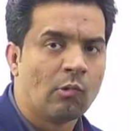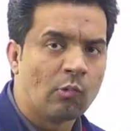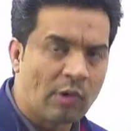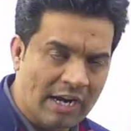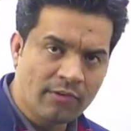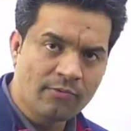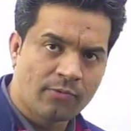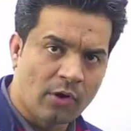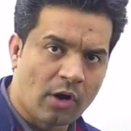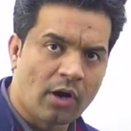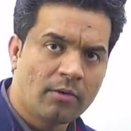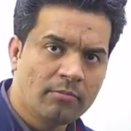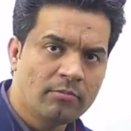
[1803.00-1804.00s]
One
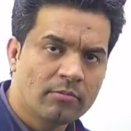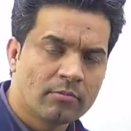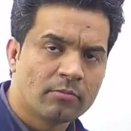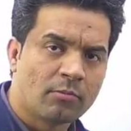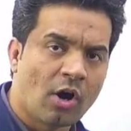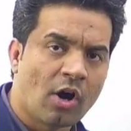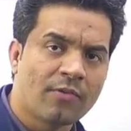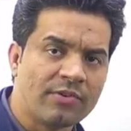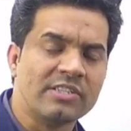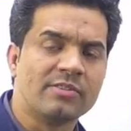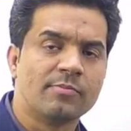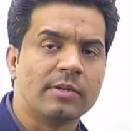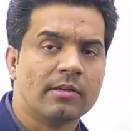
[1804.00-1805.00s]
form,
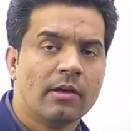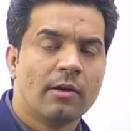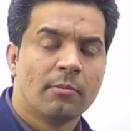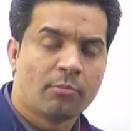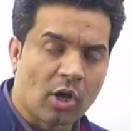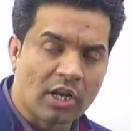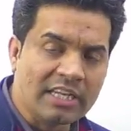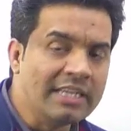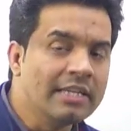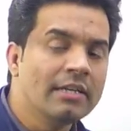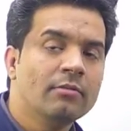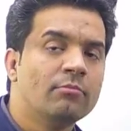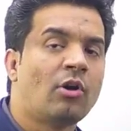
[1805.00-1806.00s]
morphism,
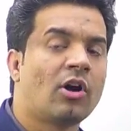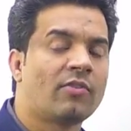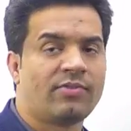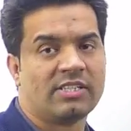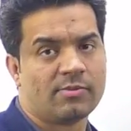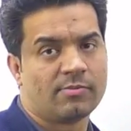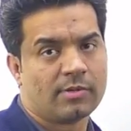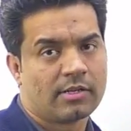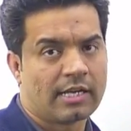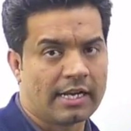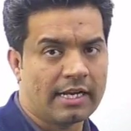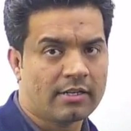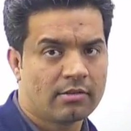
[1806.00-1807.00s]
polymorphism,
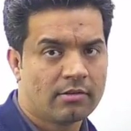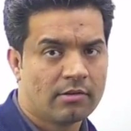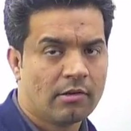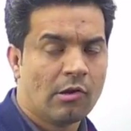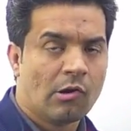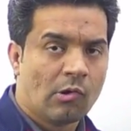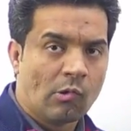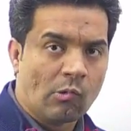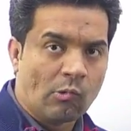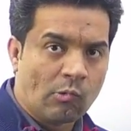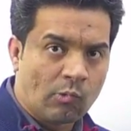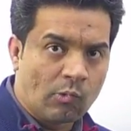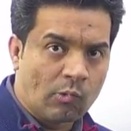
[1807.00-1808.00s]
correct?
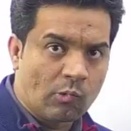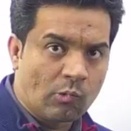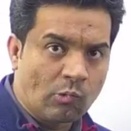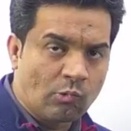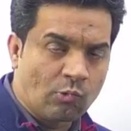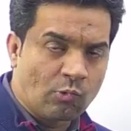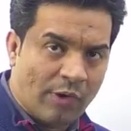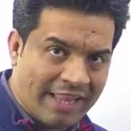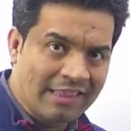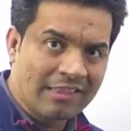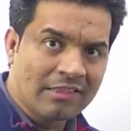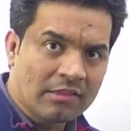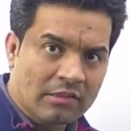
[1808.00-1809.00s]

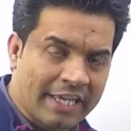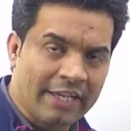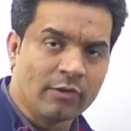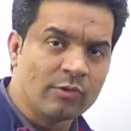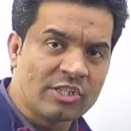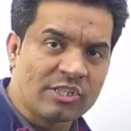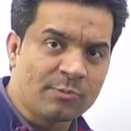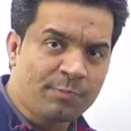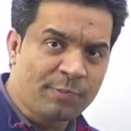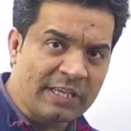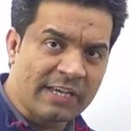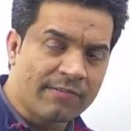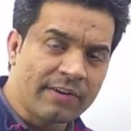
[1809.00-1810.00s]
One thing which is
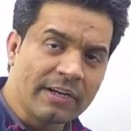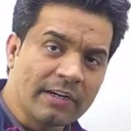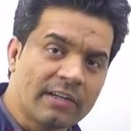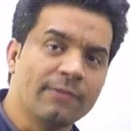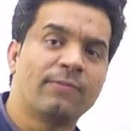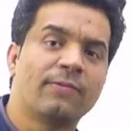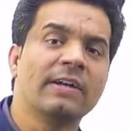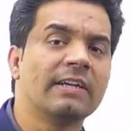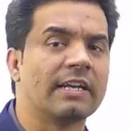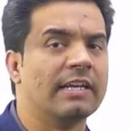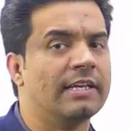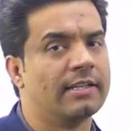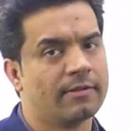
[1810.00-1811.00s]
behaving
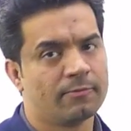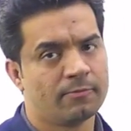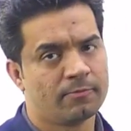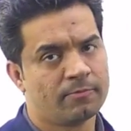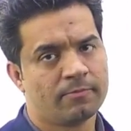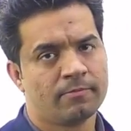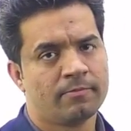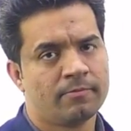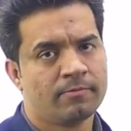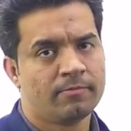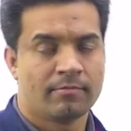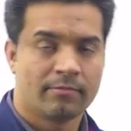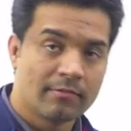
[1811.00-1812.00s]
differently.
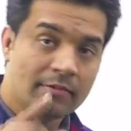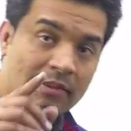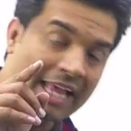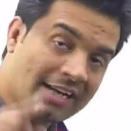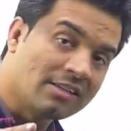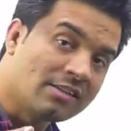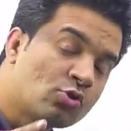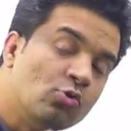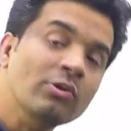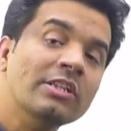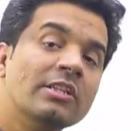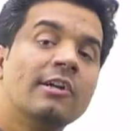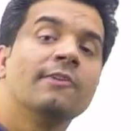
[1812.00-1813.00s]
That is true
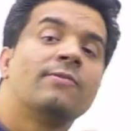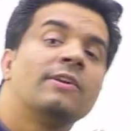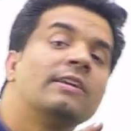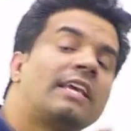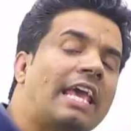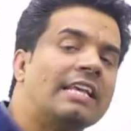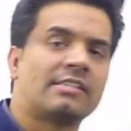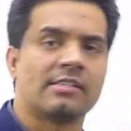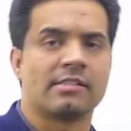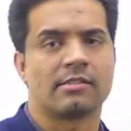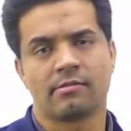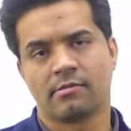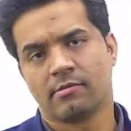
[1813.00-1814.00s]
in the different
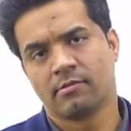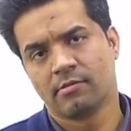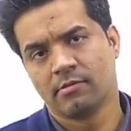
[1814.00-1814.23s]
cases.